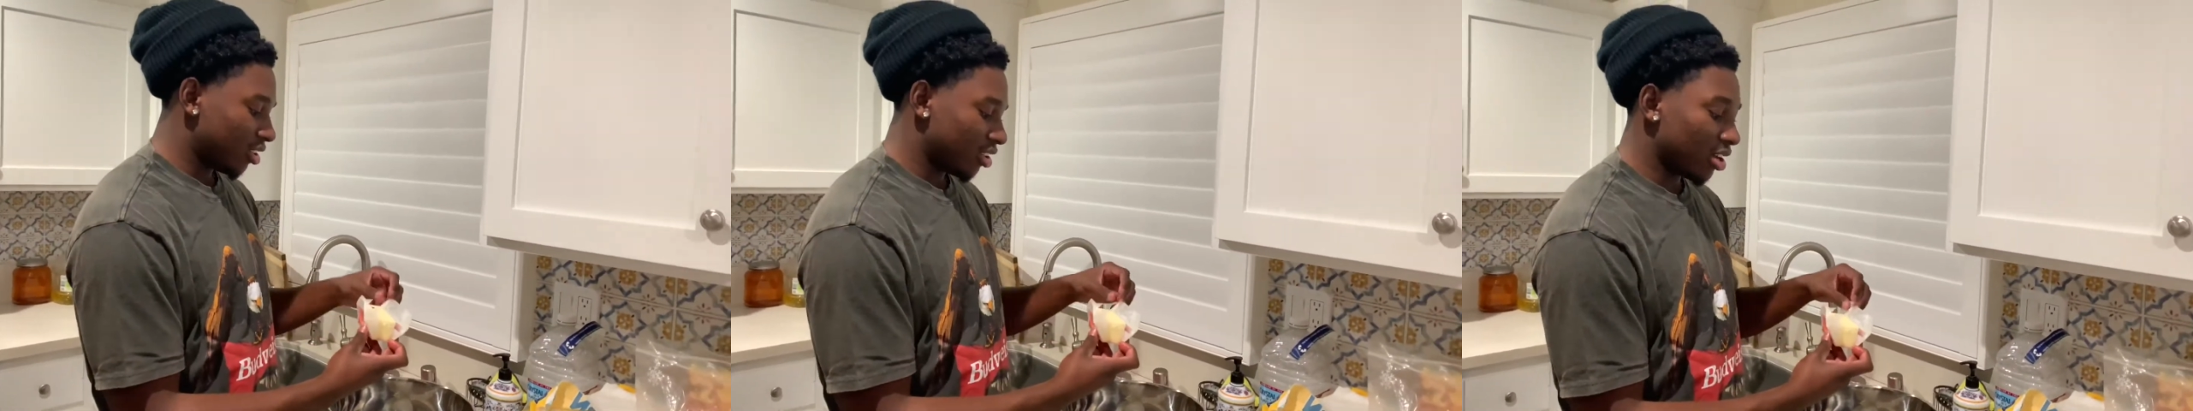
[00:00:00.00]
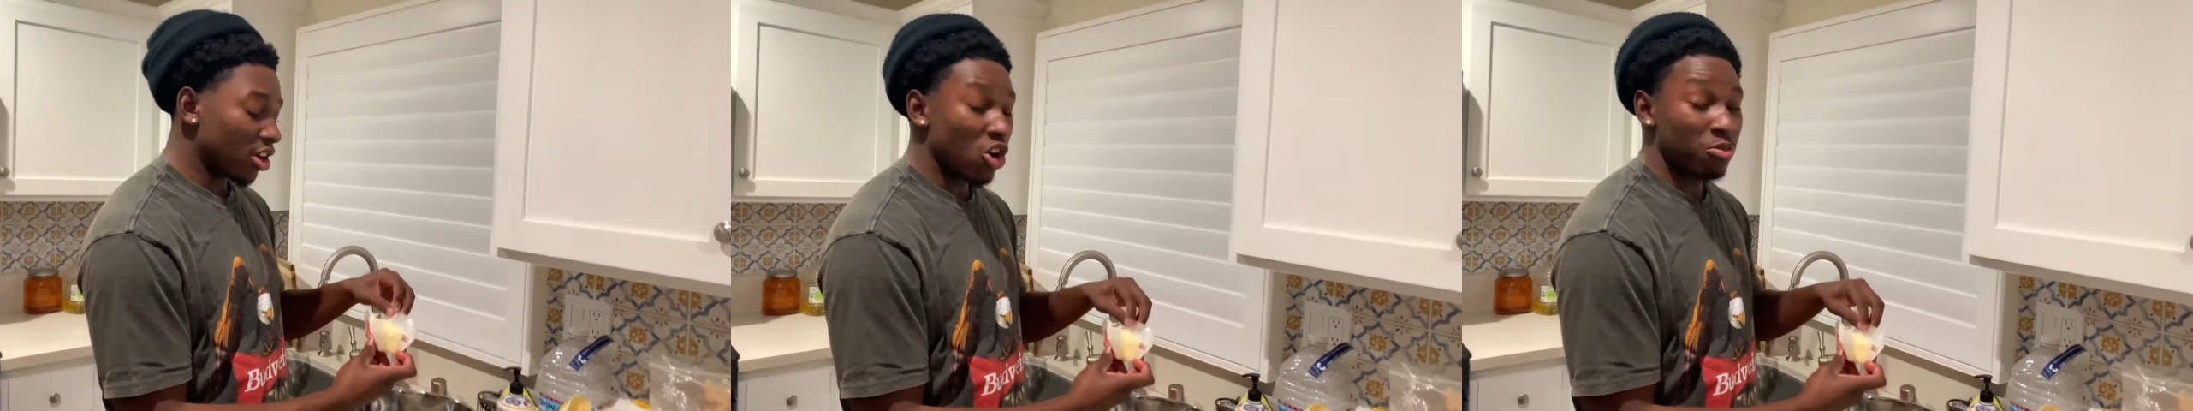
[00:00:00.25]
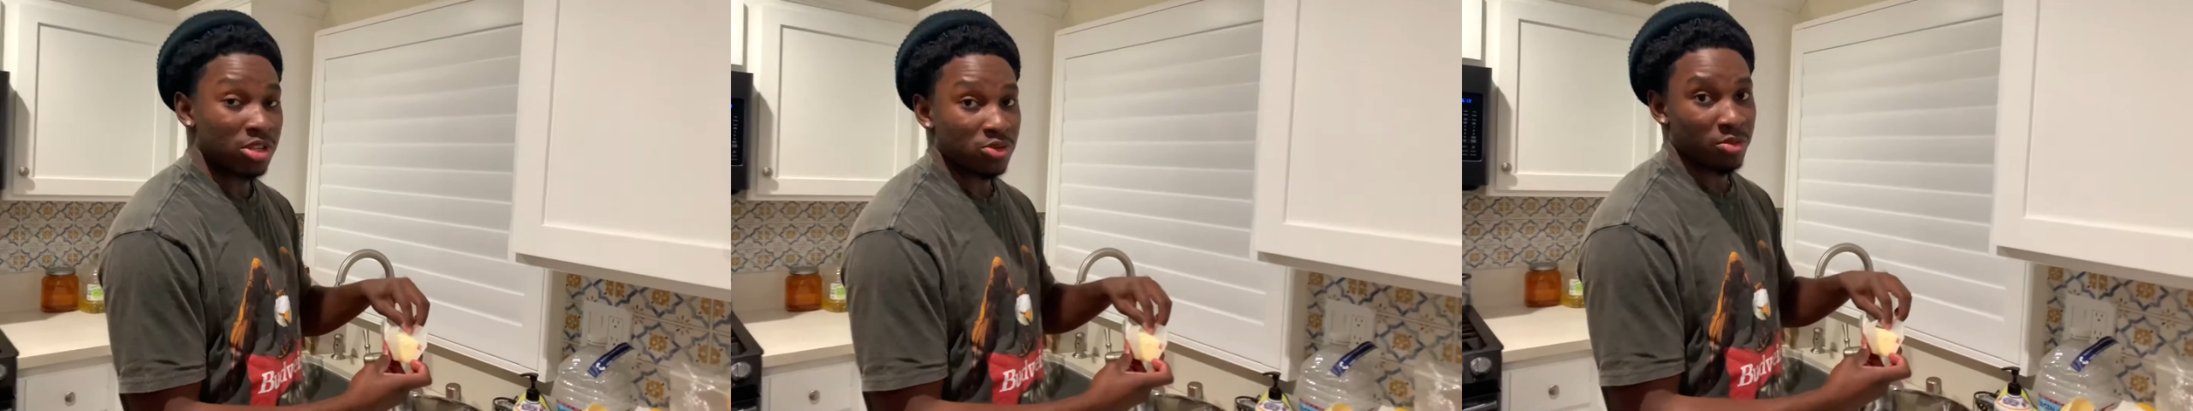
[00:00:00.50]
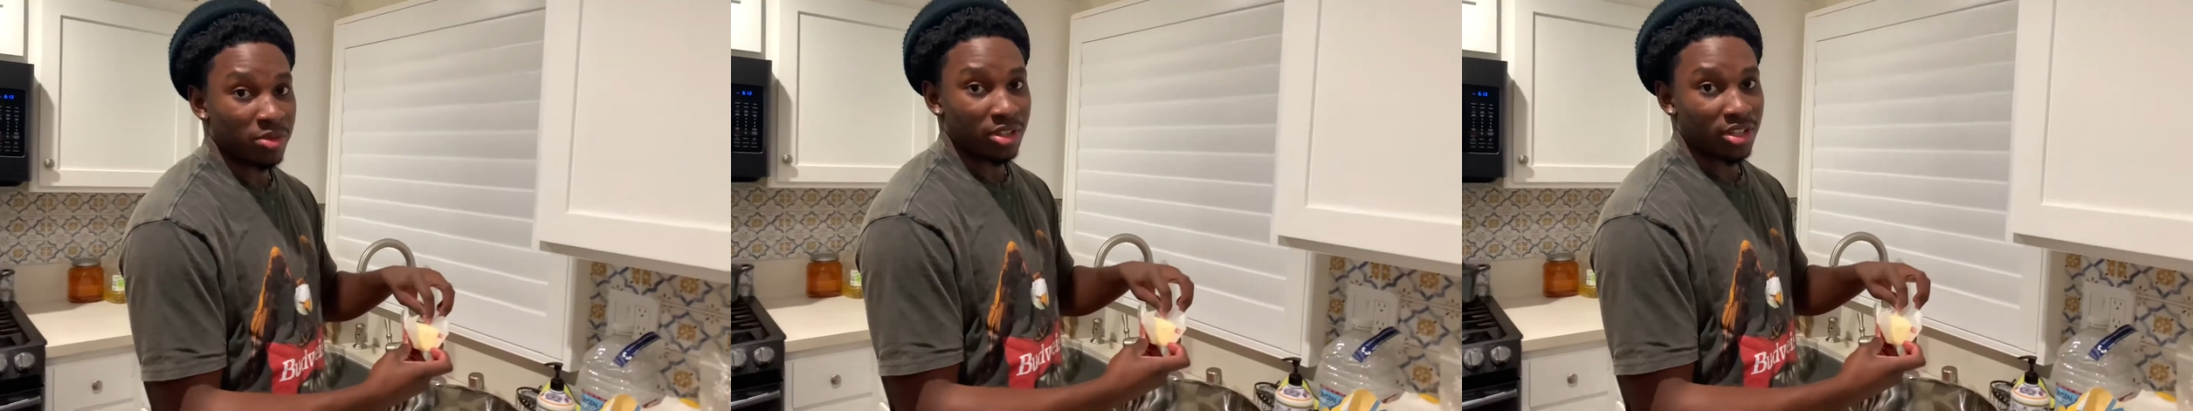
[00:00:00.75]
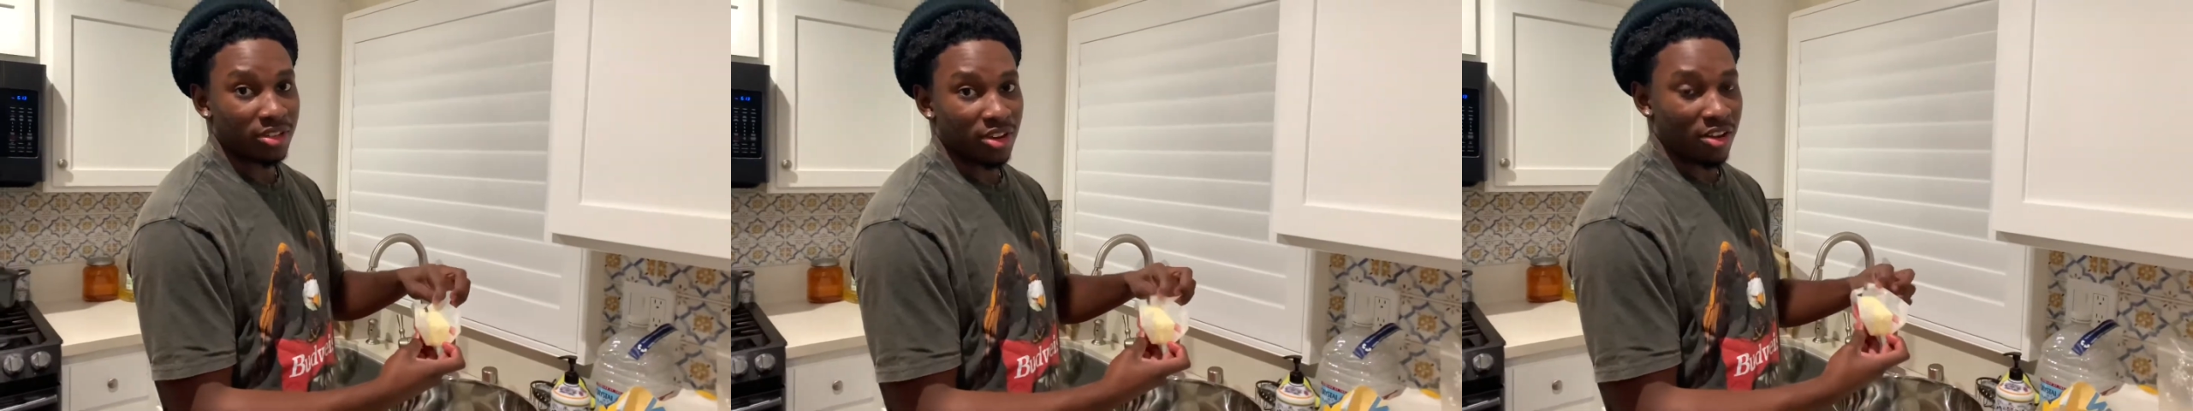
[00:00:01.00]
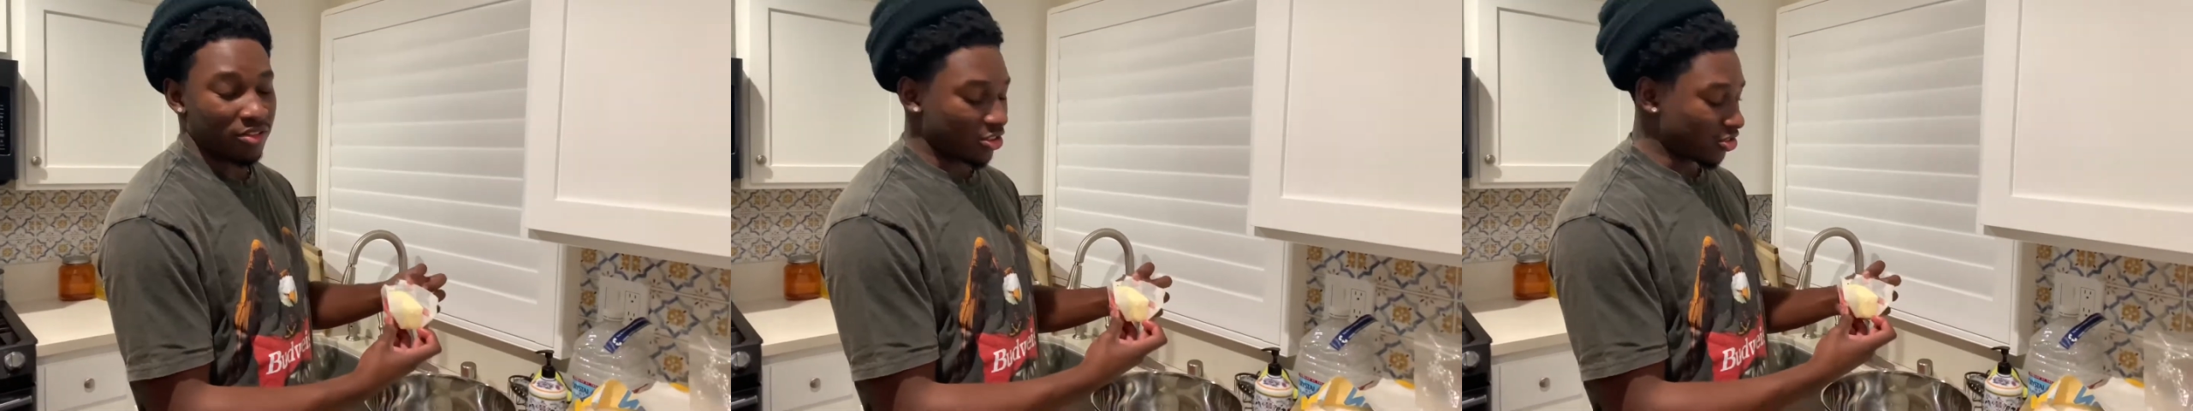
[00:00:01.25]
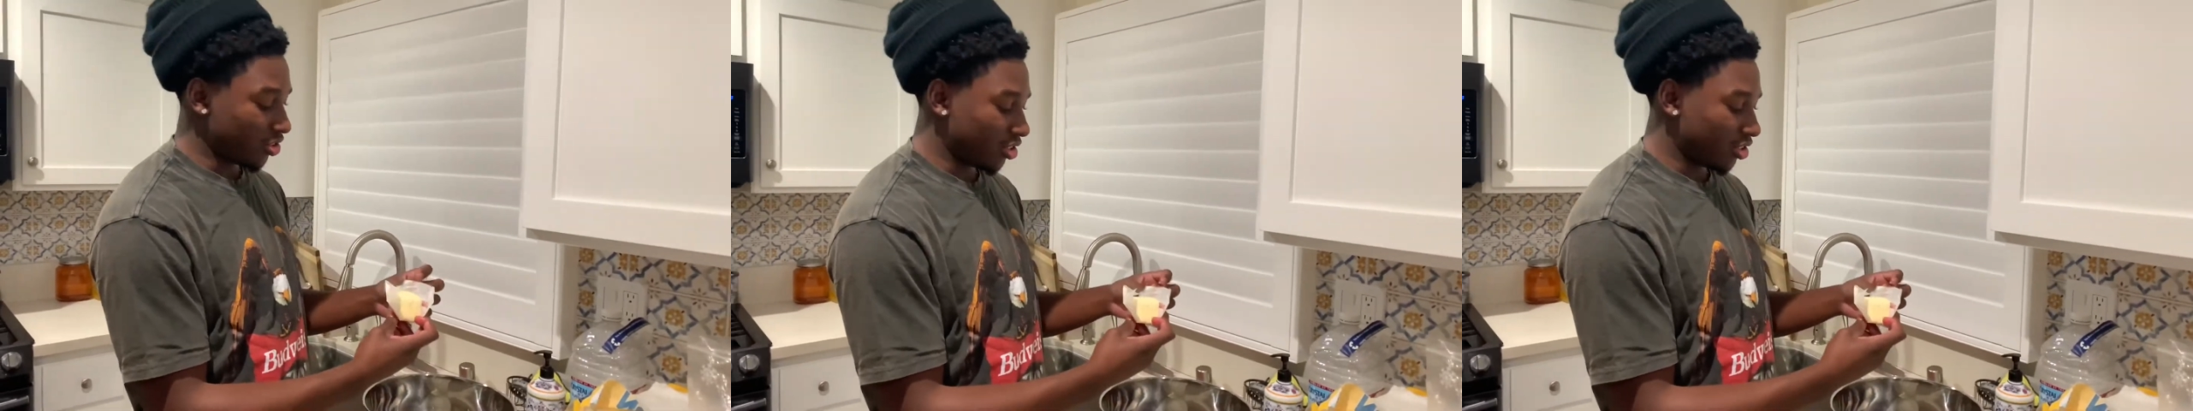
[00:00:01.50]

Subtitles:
a homeless woman off the streets.